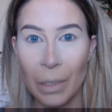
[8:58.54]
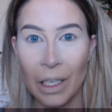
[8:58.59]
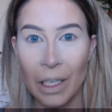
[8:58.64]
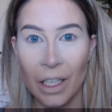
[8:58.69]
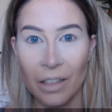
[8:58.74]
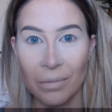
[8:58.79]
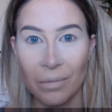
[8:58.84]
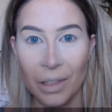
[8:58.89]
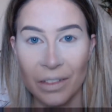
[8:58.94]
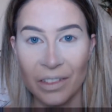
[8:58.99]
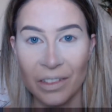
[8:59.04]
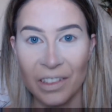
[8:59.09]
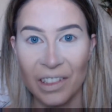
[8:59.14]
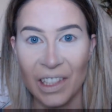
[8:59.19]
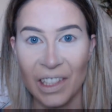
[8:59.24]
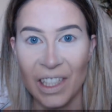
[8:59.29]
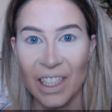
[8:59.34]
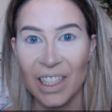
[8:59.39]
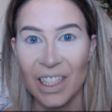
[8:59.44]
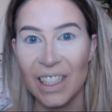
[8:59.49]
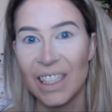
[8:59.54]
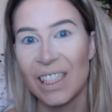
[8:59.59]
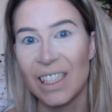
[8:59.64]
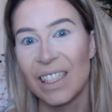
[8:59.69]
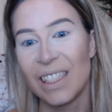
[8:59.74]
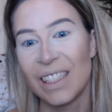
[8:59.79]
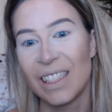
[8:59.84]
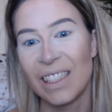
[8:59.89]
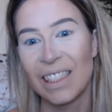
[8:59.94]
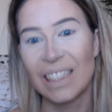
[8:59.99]
in the middle of my forehead.
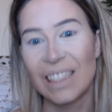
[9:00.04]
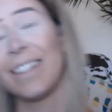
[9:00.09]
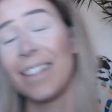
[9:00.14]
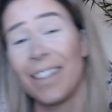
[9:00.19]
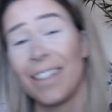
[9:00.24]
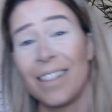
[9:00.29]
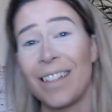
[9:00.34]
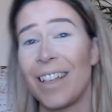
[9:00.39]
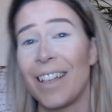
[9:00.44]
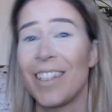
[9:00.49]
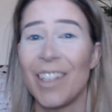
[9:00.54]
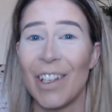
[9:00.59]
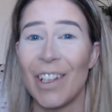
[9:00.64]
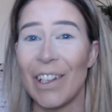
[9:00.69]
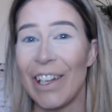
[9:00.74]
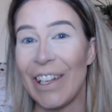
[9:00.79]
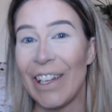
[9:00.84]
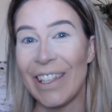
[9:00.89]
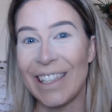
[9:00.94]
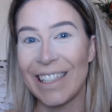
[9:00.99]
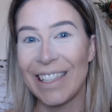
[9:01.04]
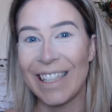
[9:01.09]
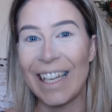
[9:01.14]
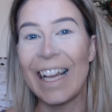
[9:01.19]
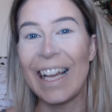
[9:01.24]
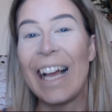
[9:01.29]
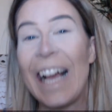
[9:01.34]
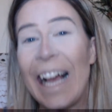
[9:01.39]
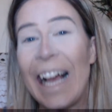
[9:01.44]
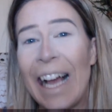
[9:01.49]
Such a good look.
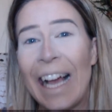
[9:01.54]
